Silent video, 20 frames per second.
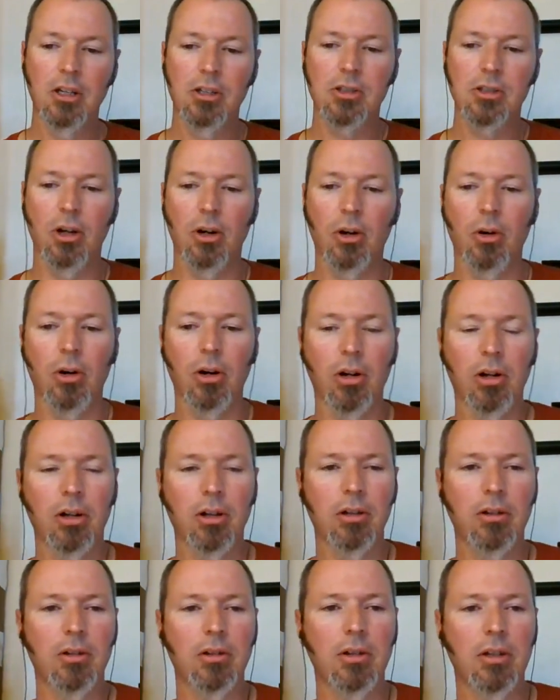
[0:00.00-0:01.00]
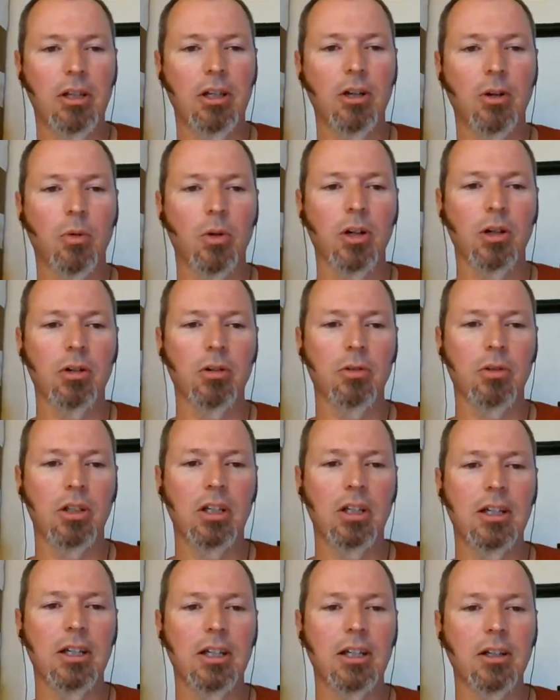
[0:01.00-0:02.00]
So hmm. uh, here we're
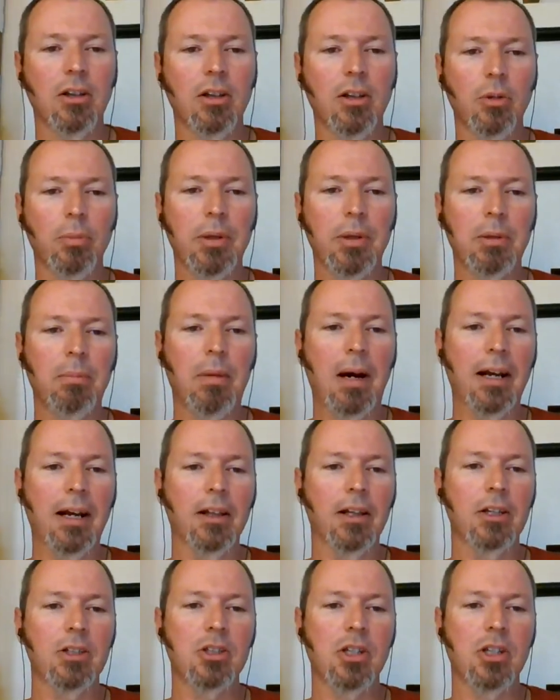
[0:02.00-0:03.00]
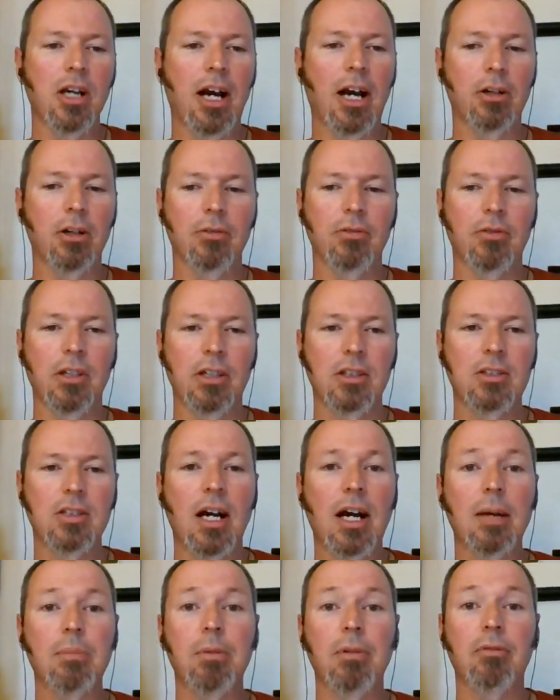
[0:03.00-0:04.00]
getting a little bit of mileage out of the
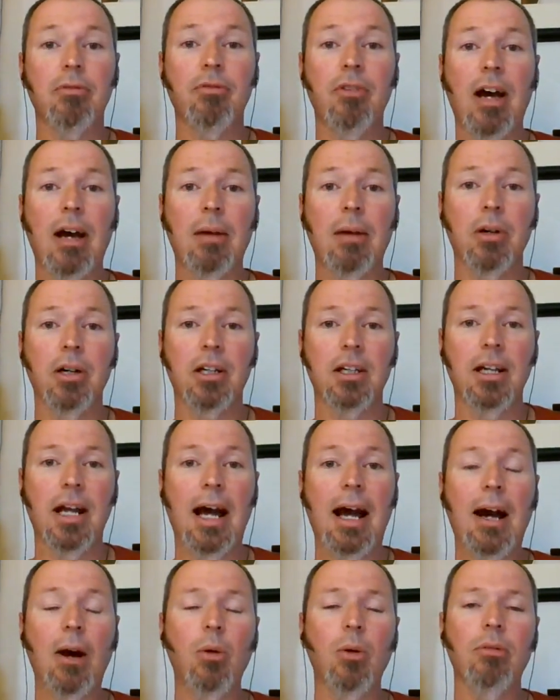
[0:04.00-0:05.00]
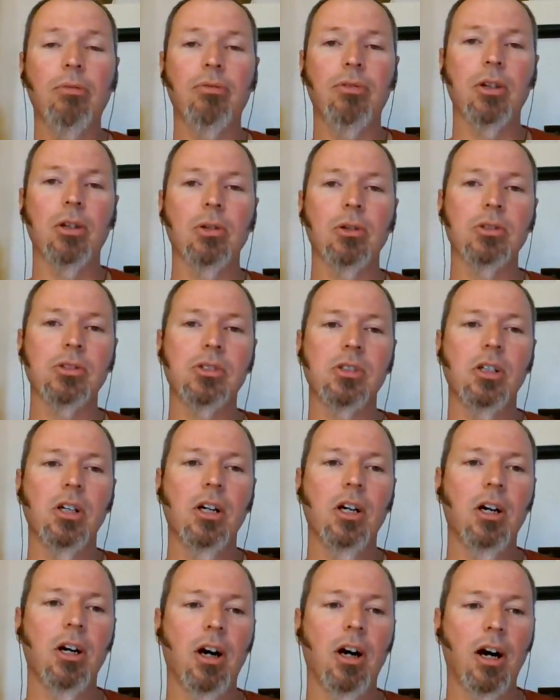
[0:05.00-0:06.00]
type of fabric and how it feels
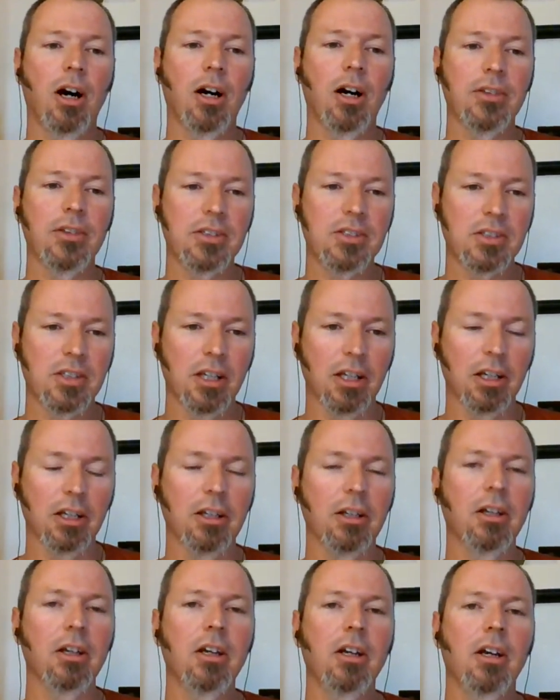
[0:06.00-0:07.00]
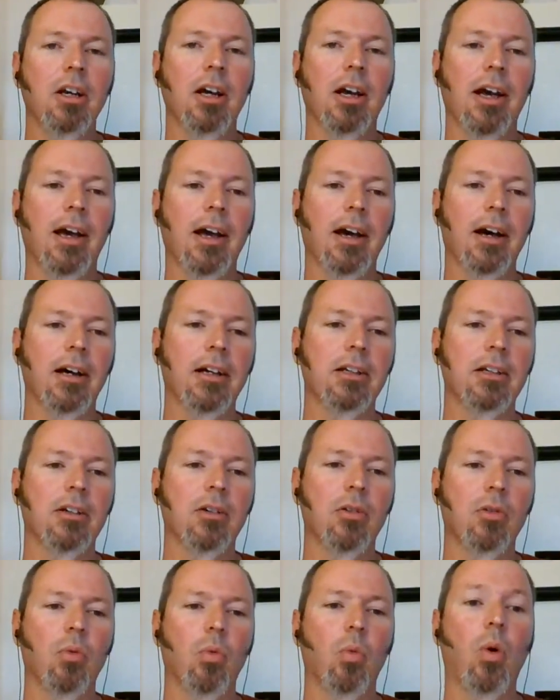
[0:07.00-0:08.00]
on the skin and
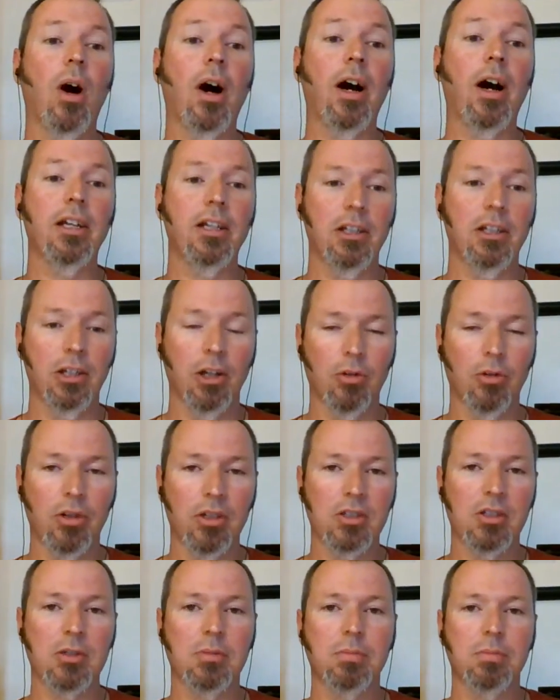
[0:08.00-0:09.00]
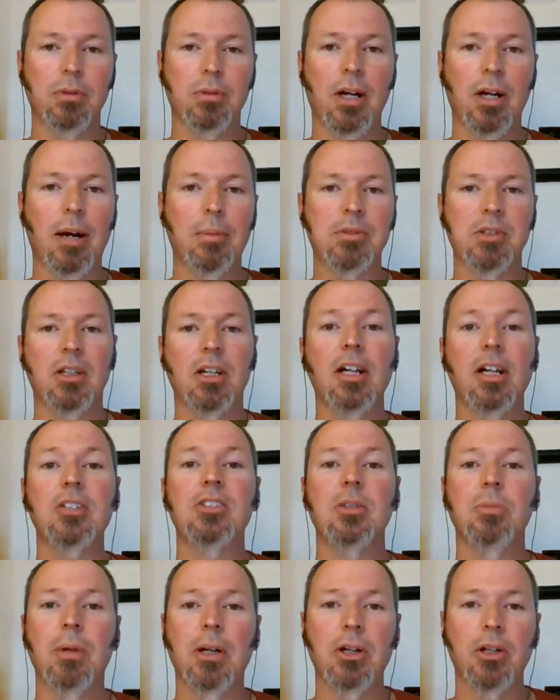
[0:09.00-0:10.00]
why you know this is perhaps a
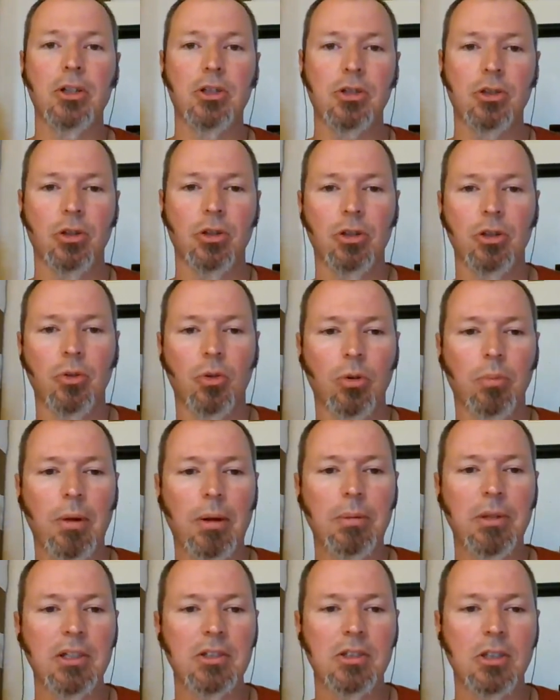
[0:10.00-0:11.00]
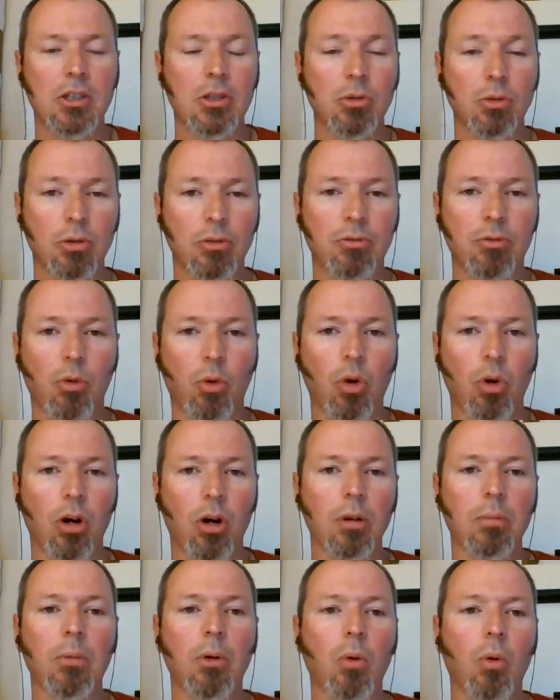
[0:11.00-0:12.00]
customary shirt or maybe it's a
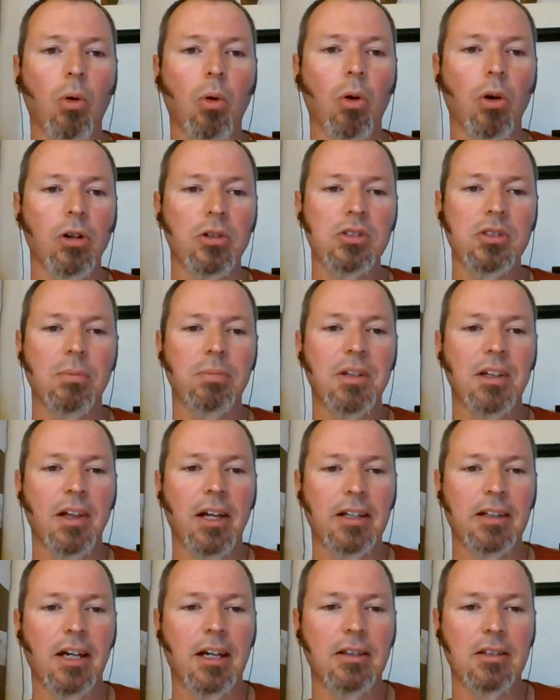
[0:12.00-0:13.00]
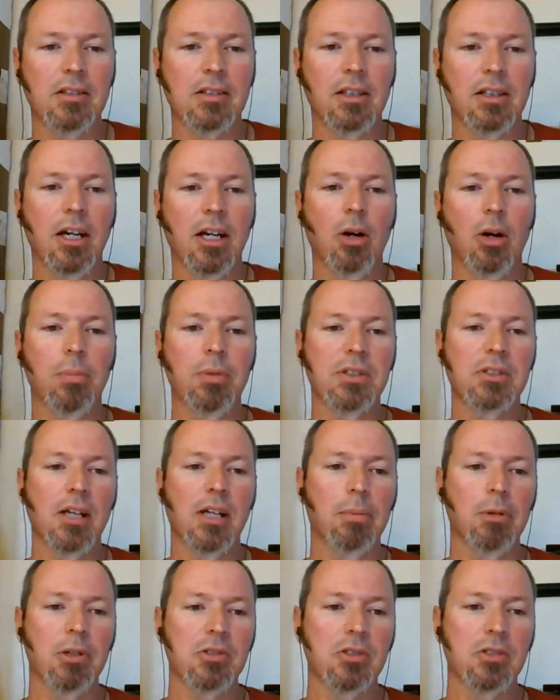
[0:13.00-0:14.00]
uniform or something like that that's going to help
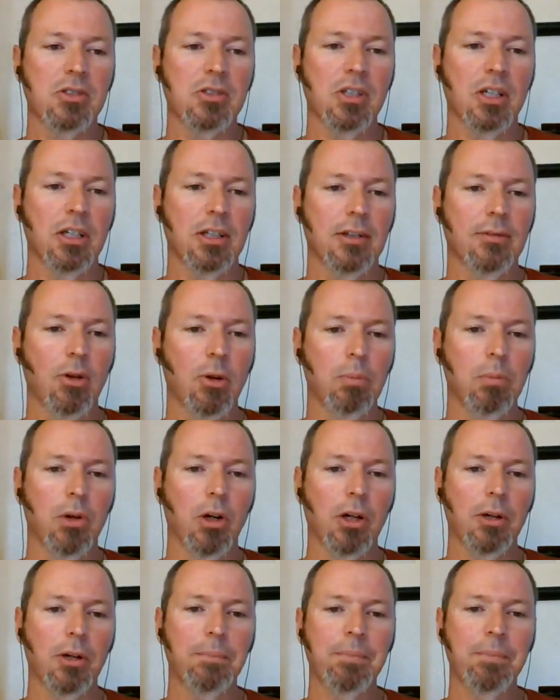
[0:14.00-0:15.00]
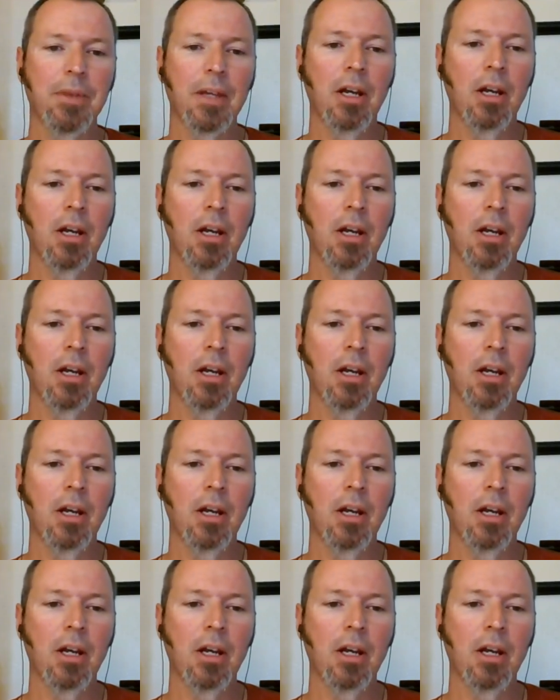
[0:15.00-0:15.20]
establish the setting of our book